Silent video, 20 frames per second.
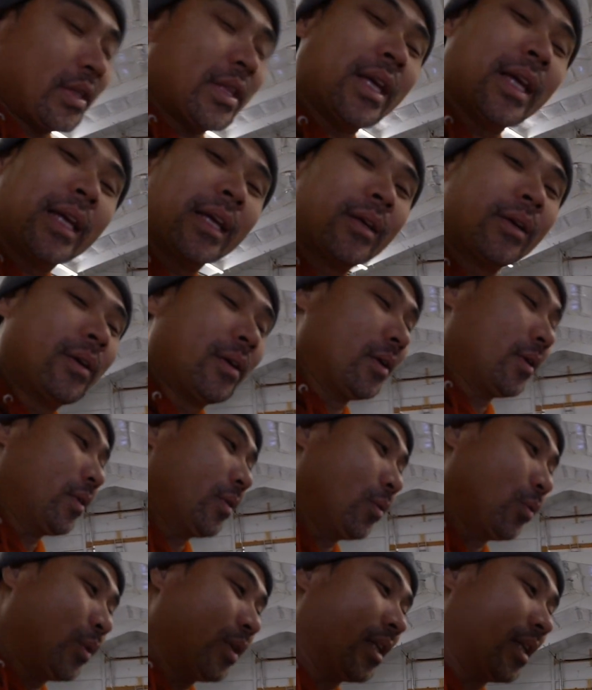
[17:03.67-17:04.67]
thing
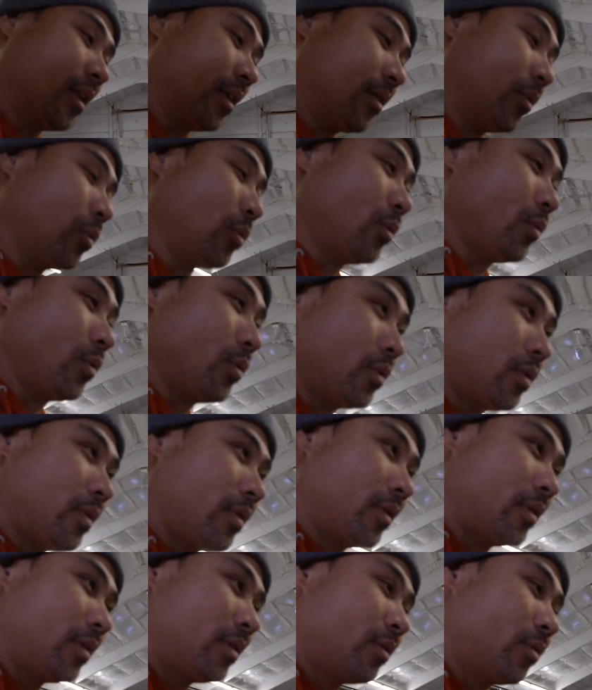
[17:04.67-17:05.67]
we
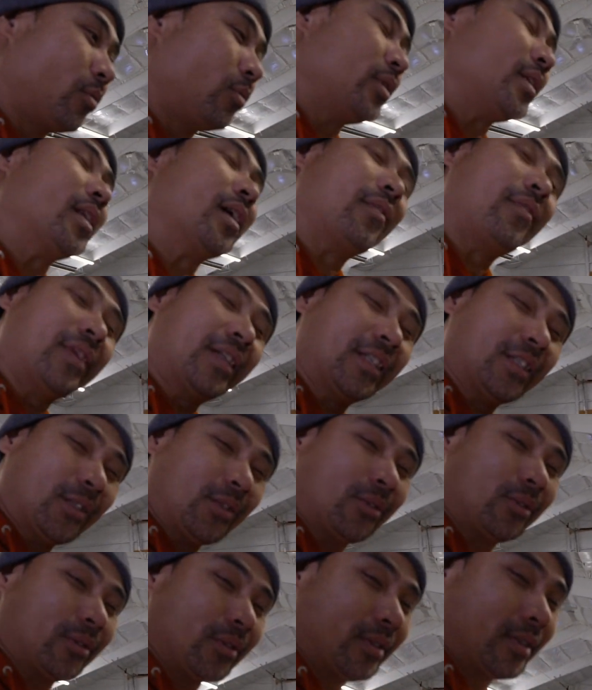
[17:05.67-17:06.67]
we never
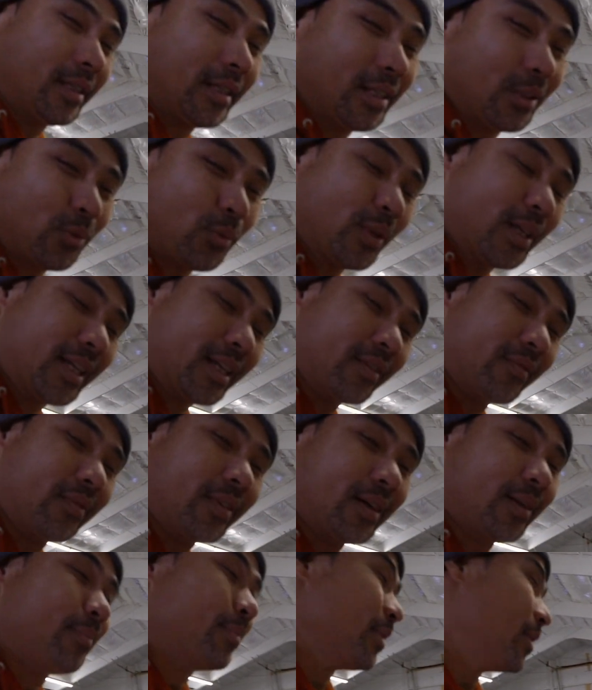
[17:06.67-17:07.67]
do is we give
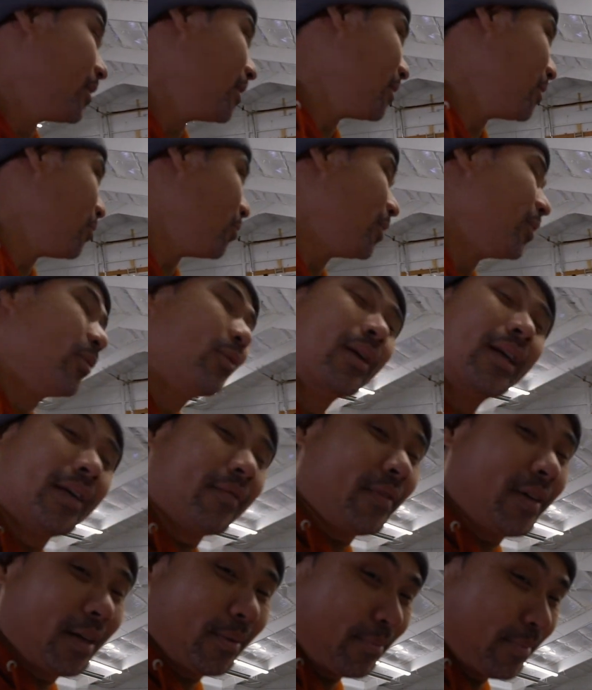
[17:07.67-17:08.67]
up. We don't
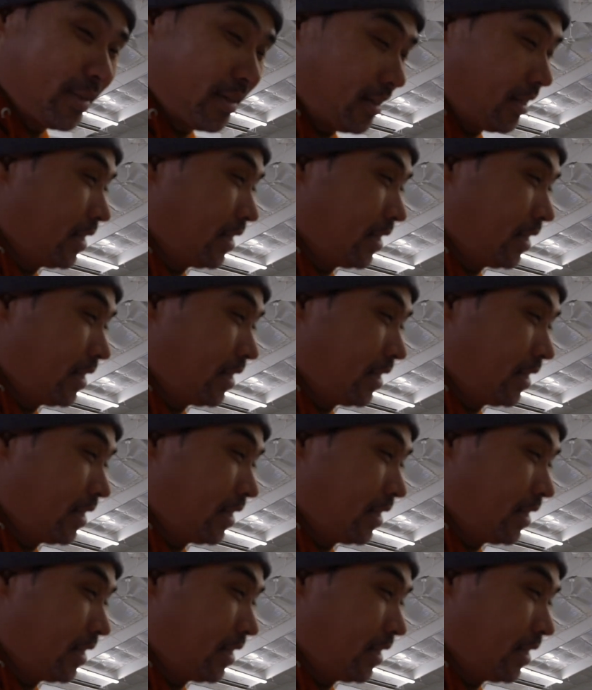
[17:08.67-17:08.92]
give up.